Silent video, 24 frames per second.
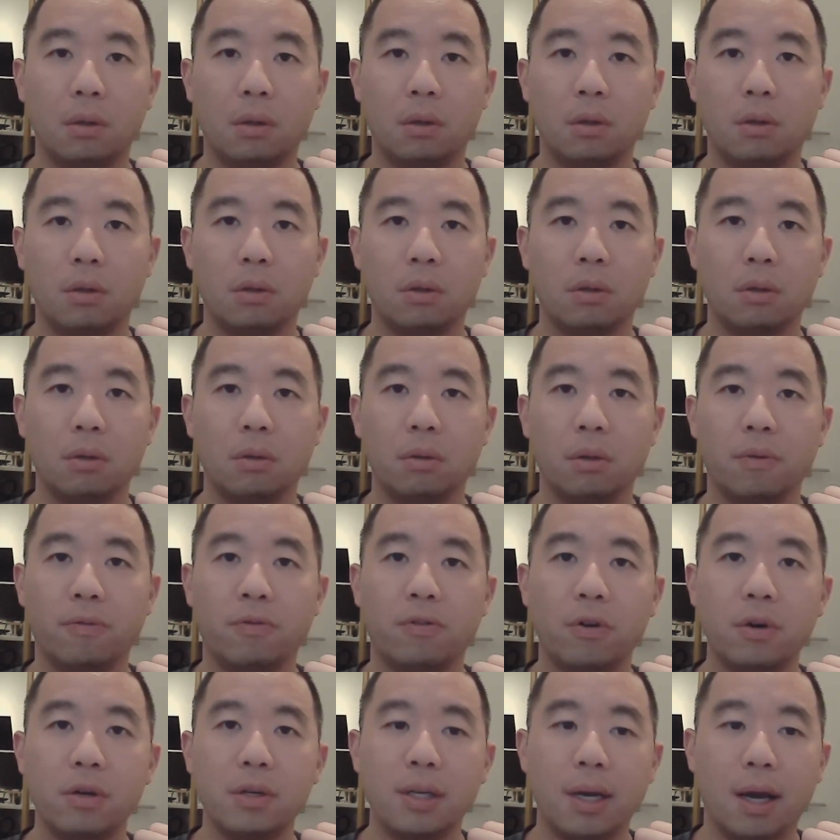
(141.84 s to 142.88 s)
So the
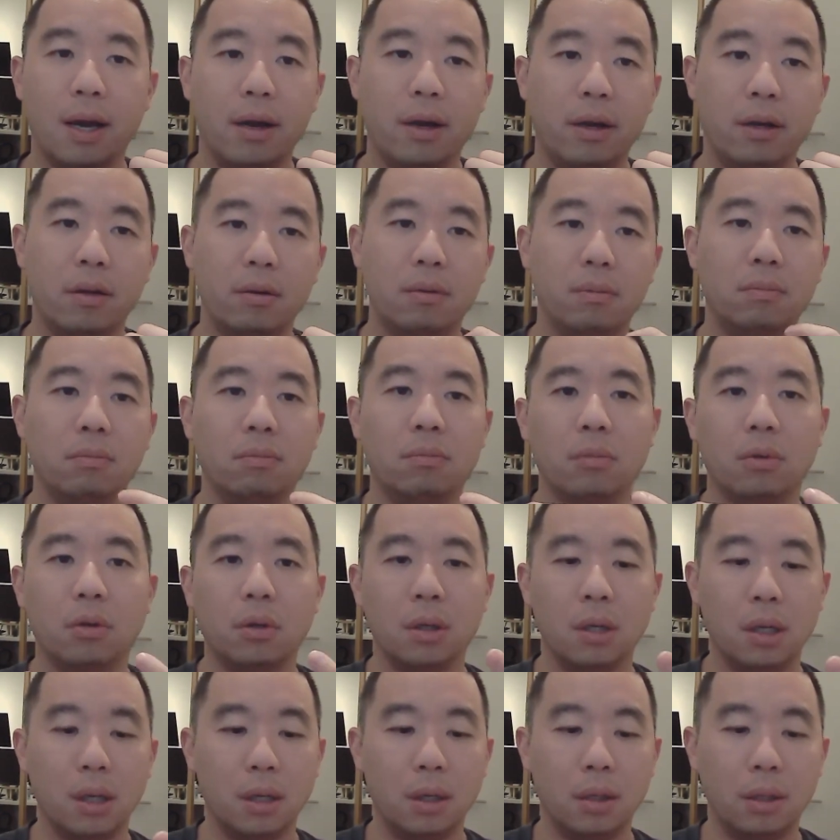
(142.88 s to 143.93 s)
first item
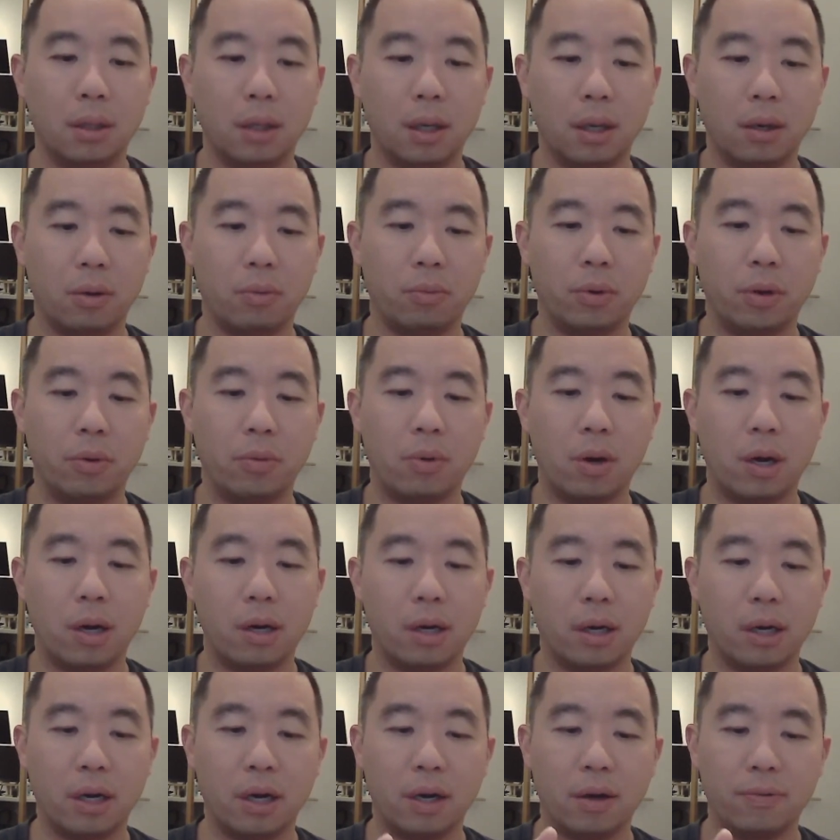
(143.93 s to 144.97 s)
that we
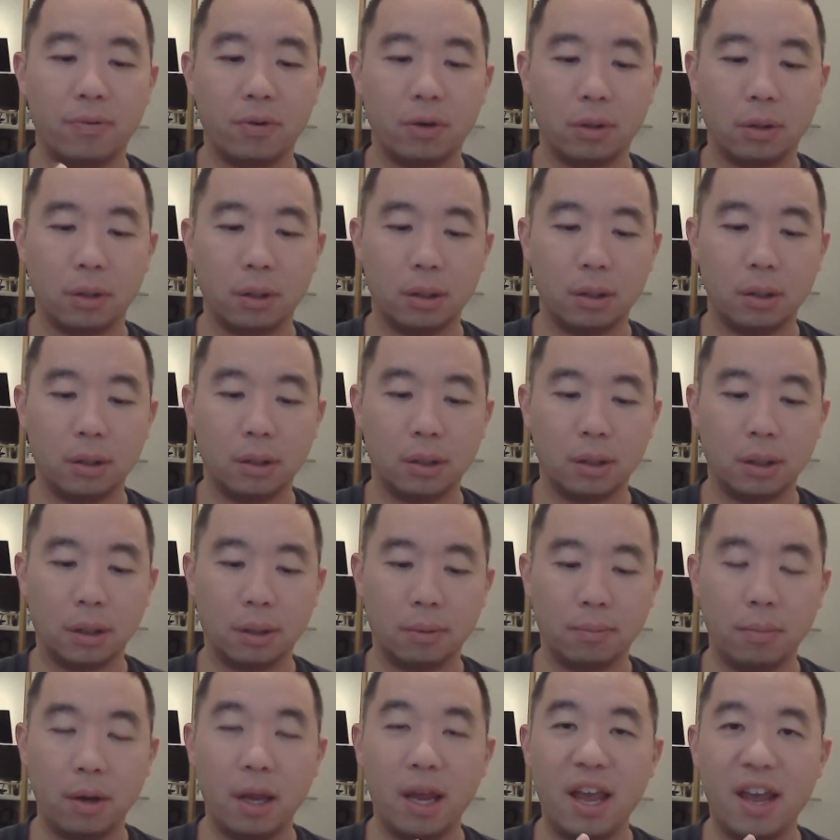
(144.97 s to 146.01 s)
want to cover is
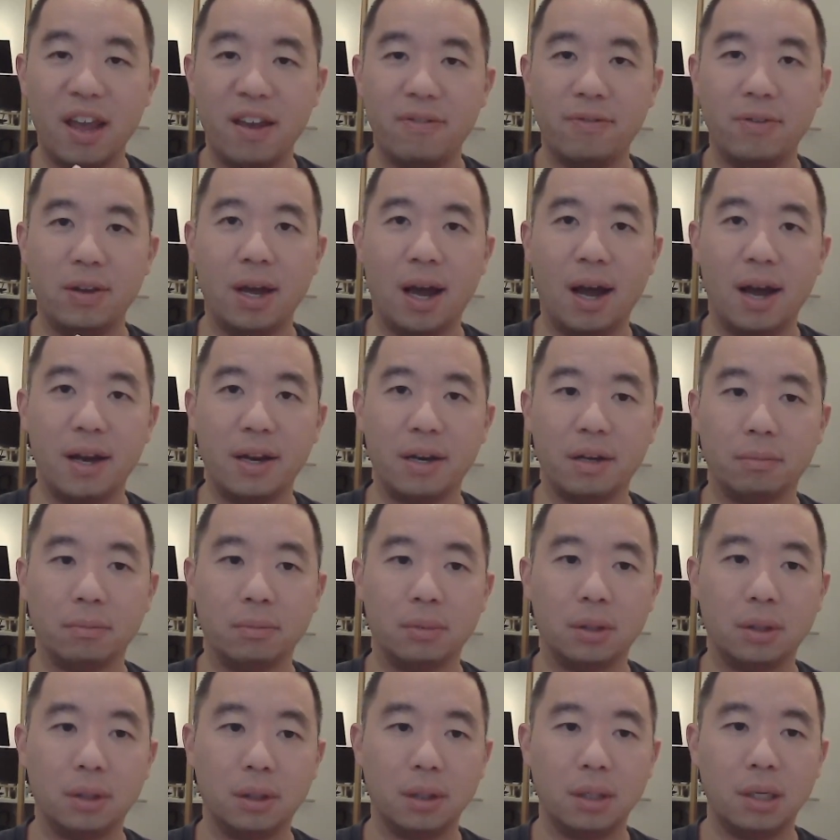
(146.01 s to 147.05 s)
heavy
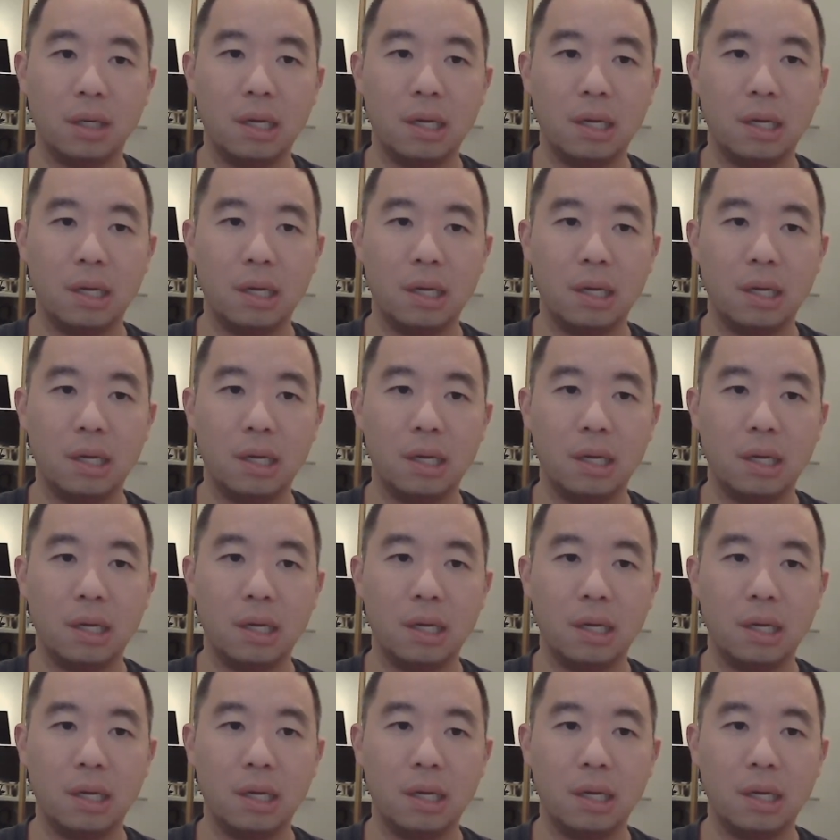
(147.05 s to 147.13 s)
items.